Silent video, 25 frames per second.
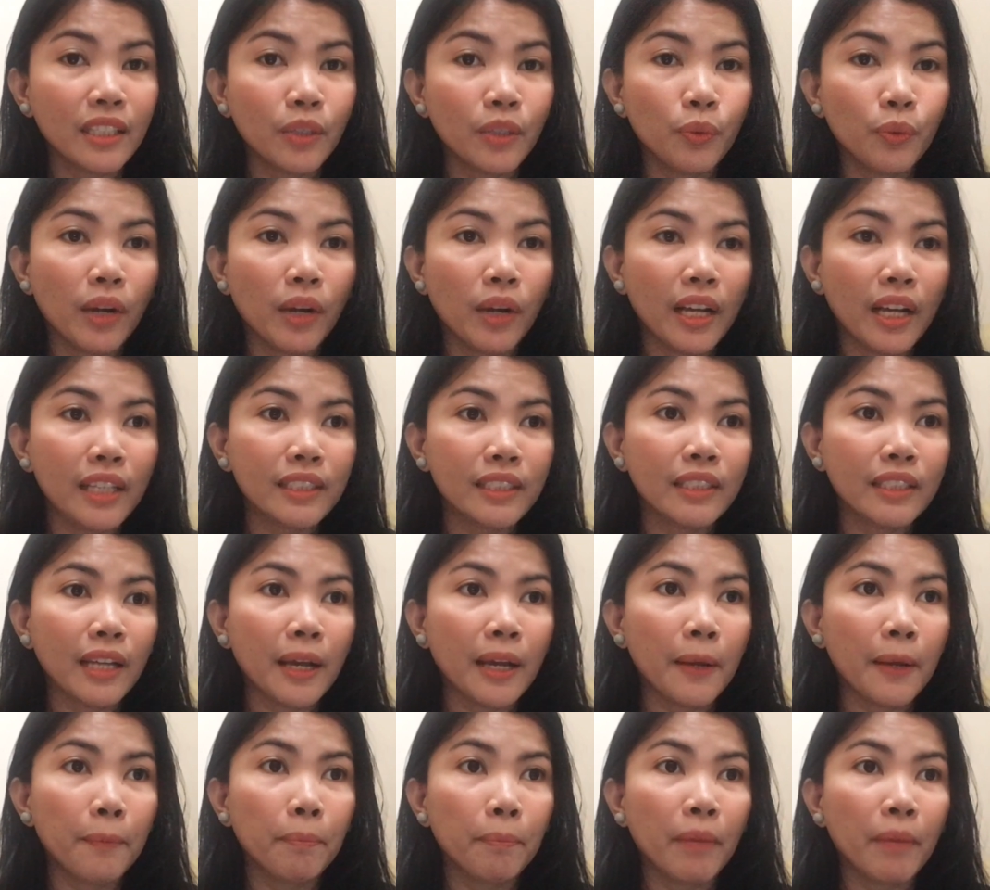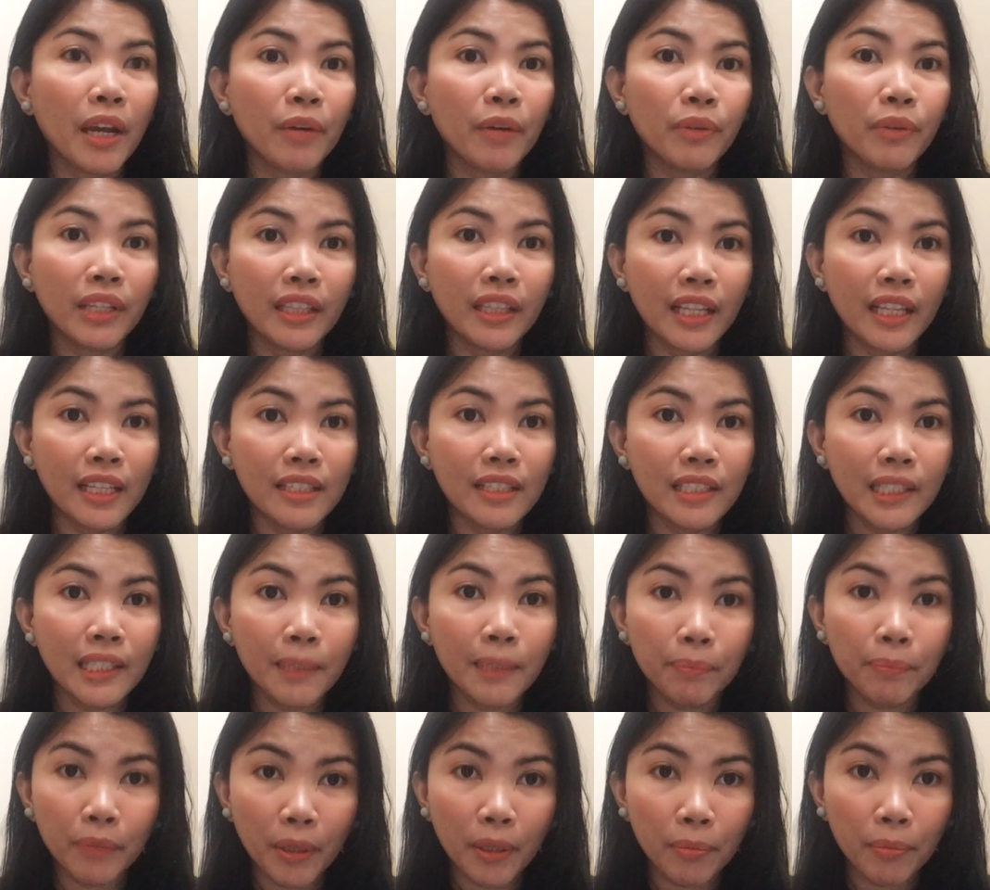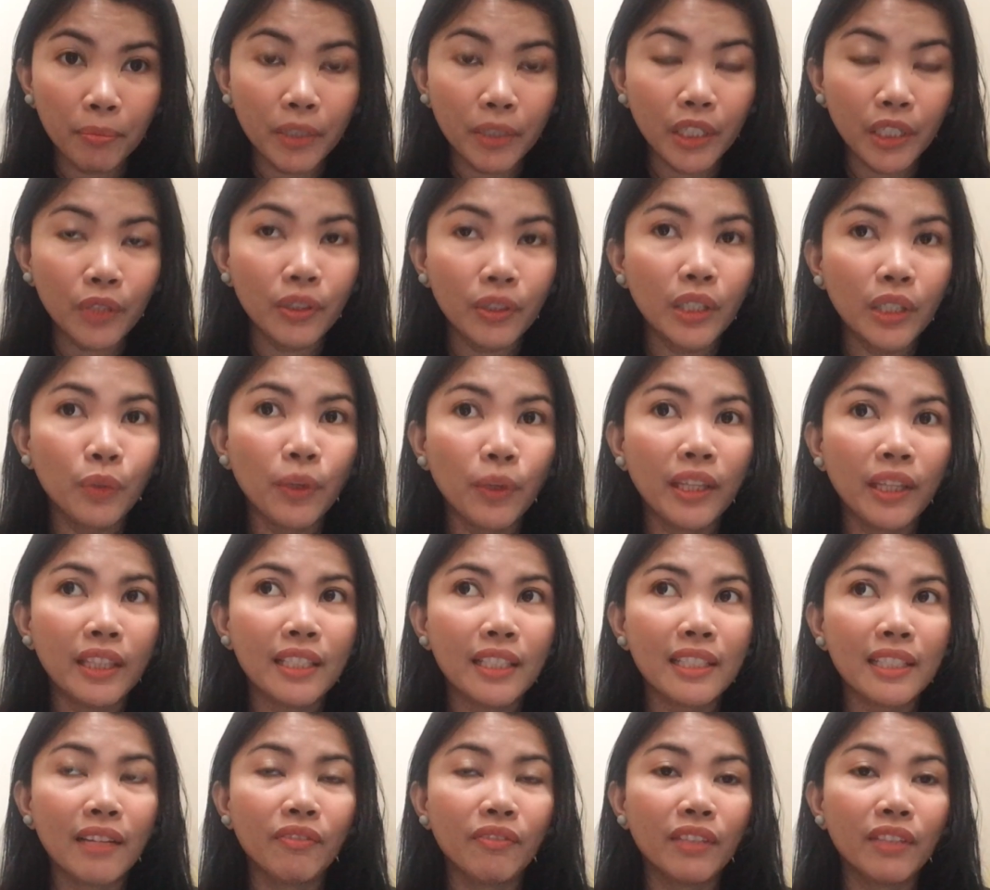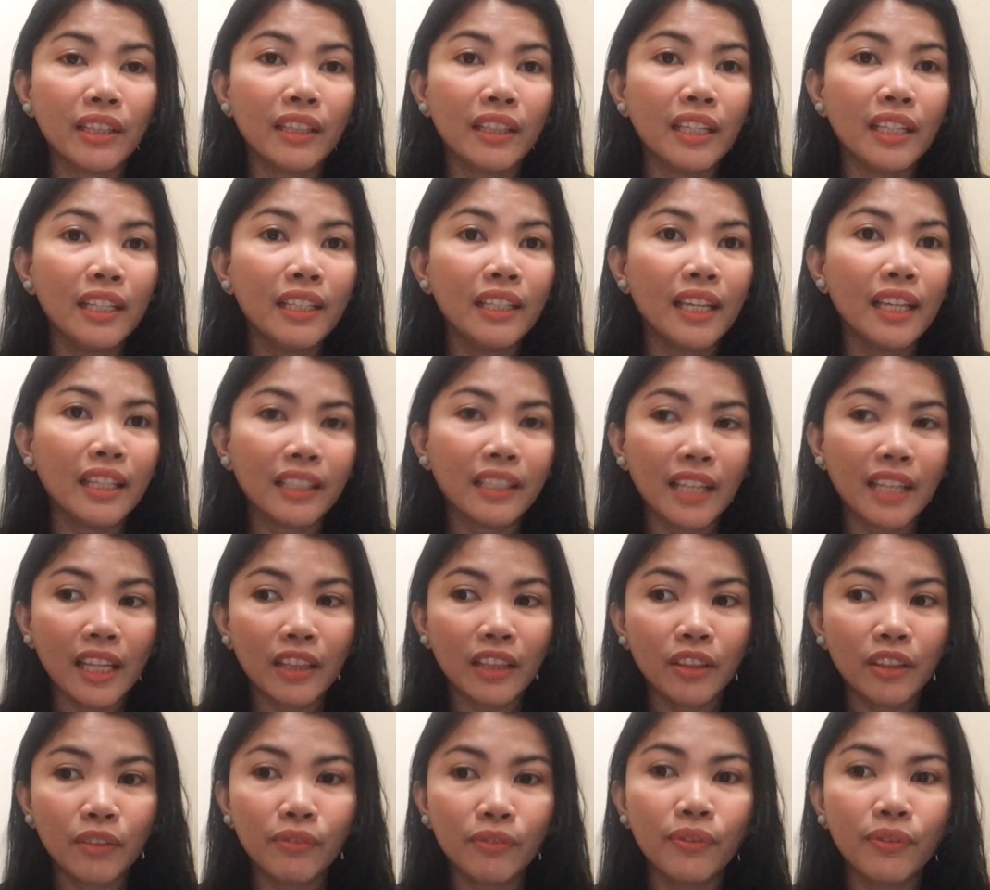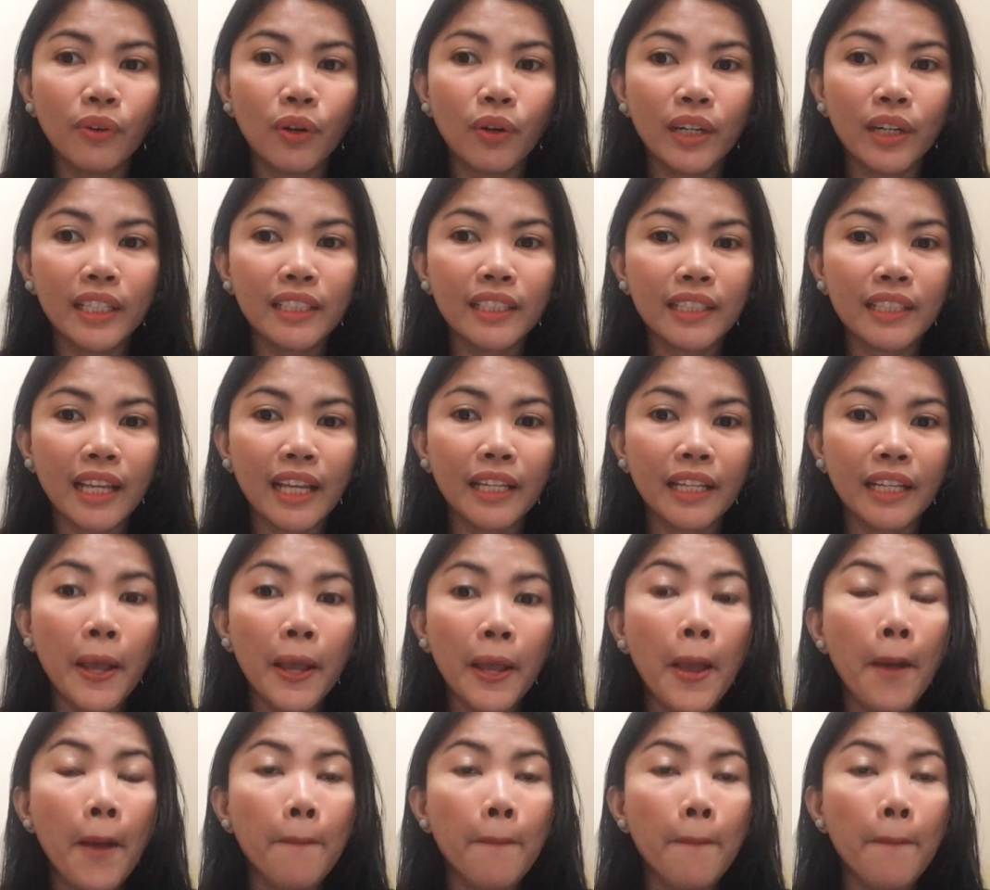he was married in September 3, 2017 and got divorced in